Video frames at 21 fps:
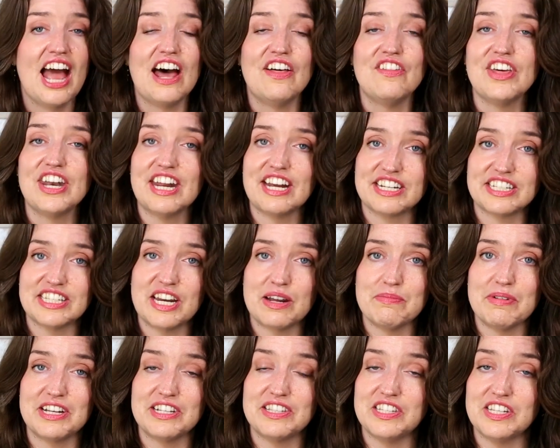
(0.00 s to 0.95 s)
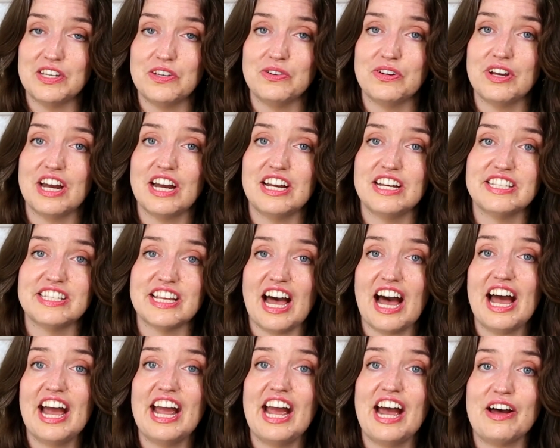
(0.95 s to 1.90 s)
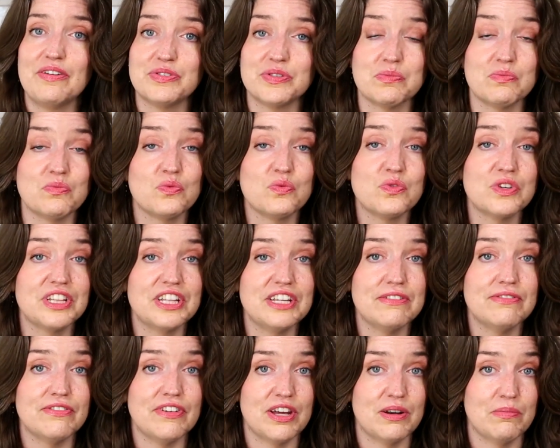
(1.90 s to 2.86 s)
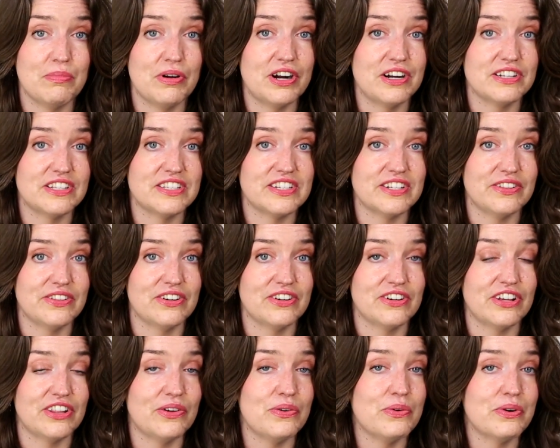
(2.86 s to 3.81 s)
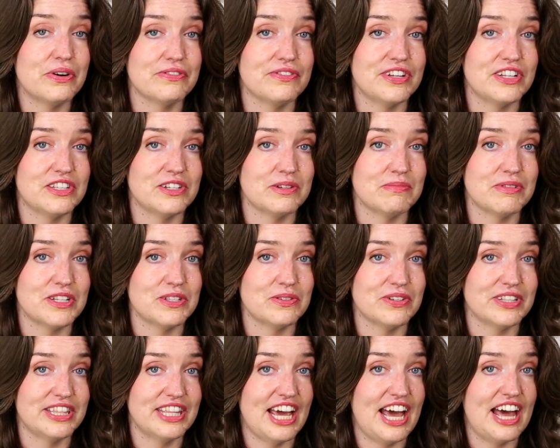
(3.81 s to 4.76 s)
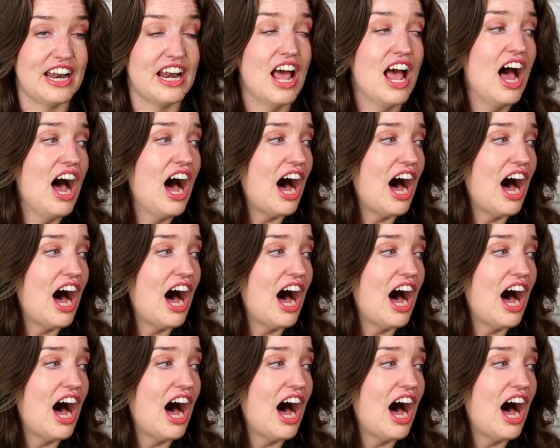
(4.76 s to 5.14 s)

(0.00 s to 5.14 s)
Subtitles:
And the next time I see you guys, I have some really fun parts to learn on the Orff instruments with that.